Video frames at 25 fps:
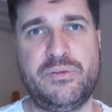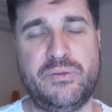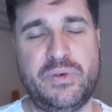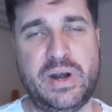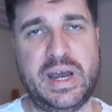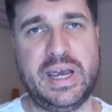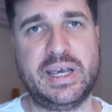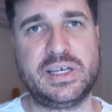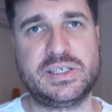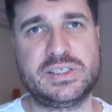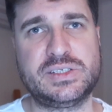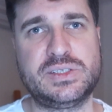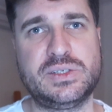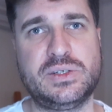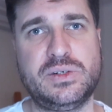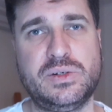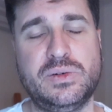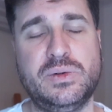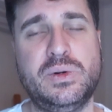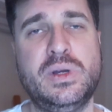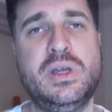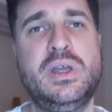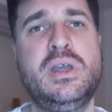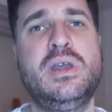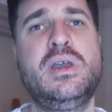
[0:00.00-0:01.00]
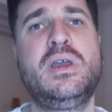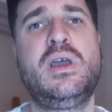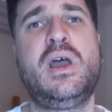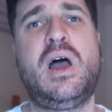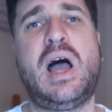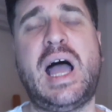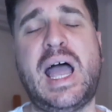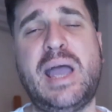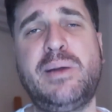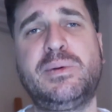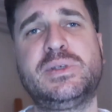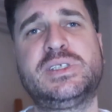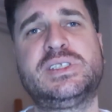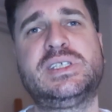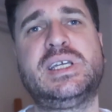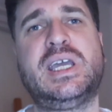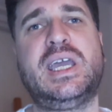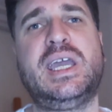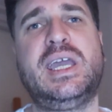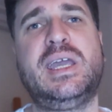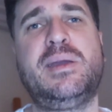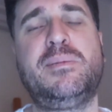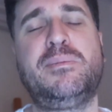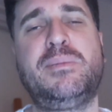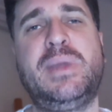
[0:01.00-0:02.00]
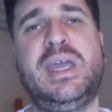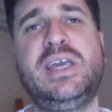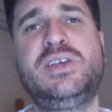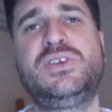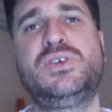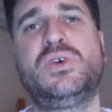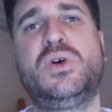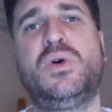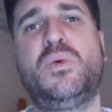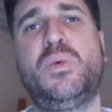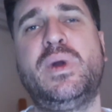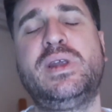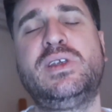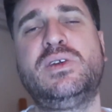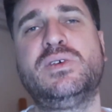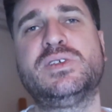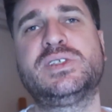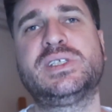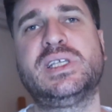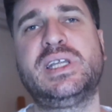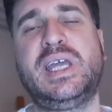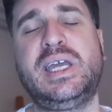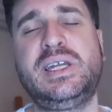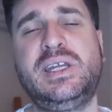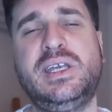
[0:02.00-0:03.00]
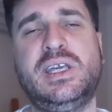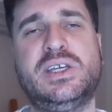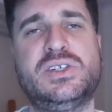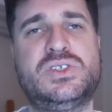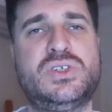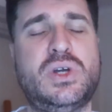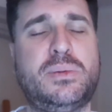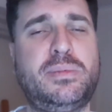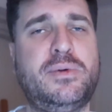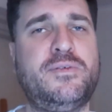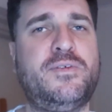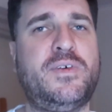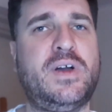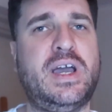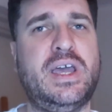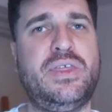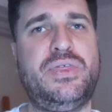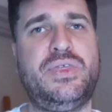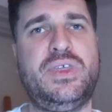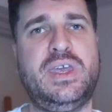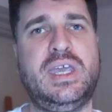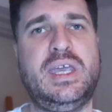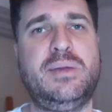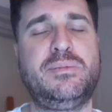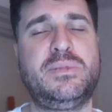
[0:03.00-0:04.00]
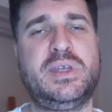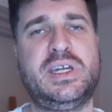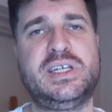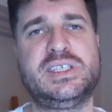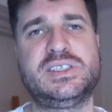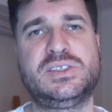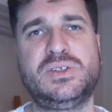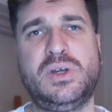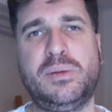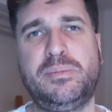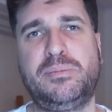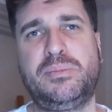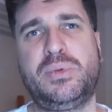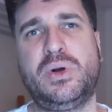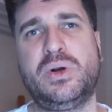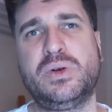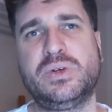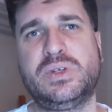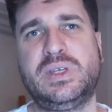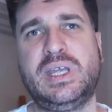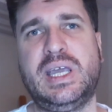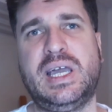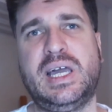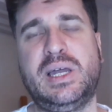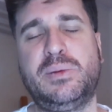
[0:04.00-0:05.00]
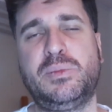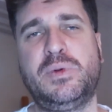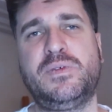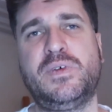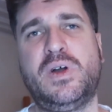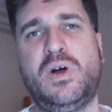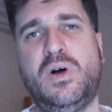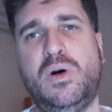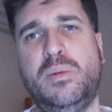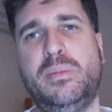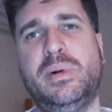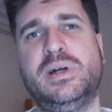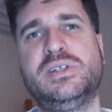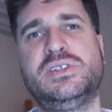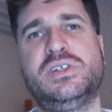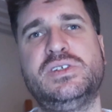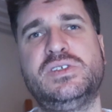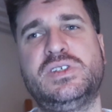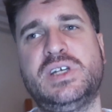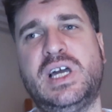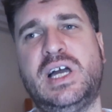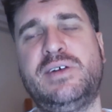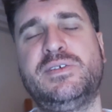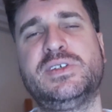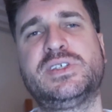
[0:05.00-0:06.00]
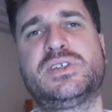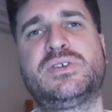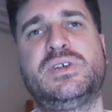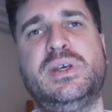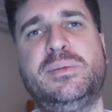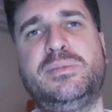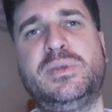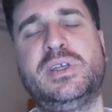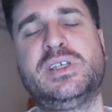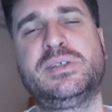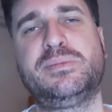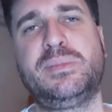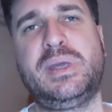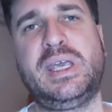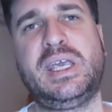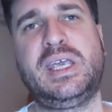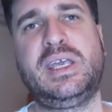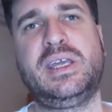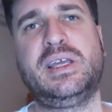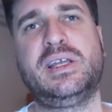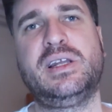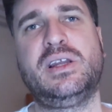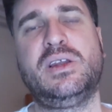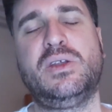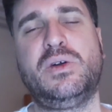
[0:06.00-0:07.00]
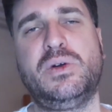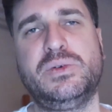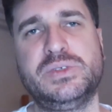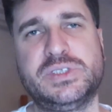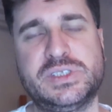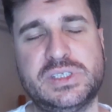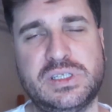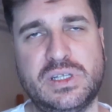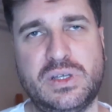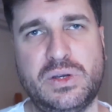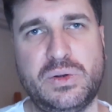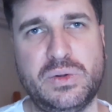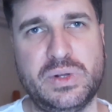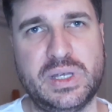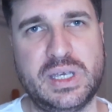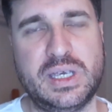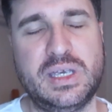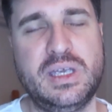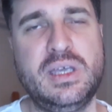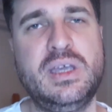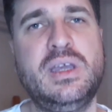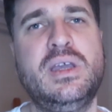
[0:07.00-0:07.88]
ranked. So I would say make sure when you're selecting a Shopify theme that it's not bogged down with a whole bunch of JavaScript that's making it load slowly.